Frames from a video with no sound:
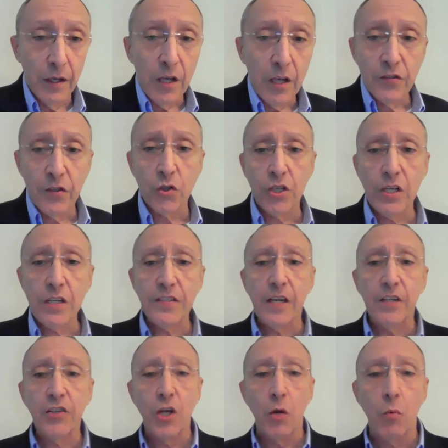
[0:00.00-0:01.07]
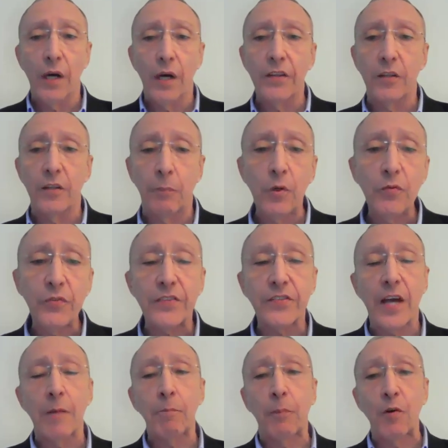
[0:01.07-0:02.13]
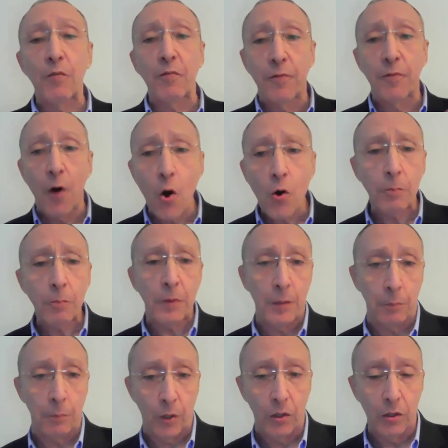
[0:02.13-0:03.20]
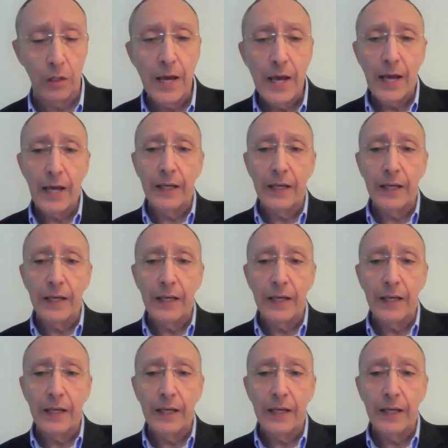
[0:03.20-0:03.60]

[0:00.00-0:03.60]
So she said she wanted to prove this and provoke people and